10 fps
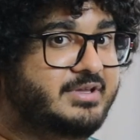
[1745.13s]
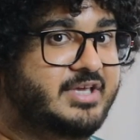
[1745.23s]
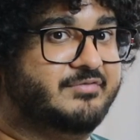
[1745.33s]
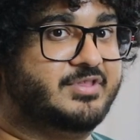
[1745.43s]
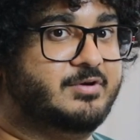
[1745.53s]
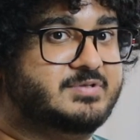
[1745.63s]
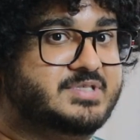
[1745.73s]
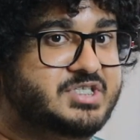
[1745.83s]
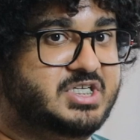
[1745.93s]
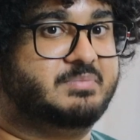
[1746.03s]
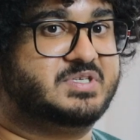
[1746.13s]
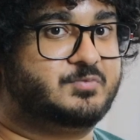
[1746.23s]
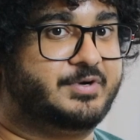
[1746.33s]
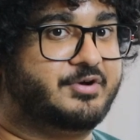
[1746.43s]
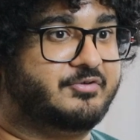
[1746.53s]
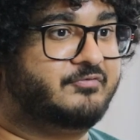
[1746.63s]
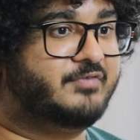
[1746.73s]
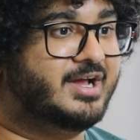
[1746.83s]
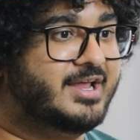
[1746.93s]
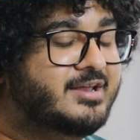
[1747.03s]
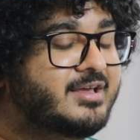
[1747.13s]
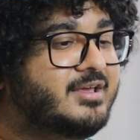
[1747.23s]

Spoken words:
though it was the cheapest one I could find.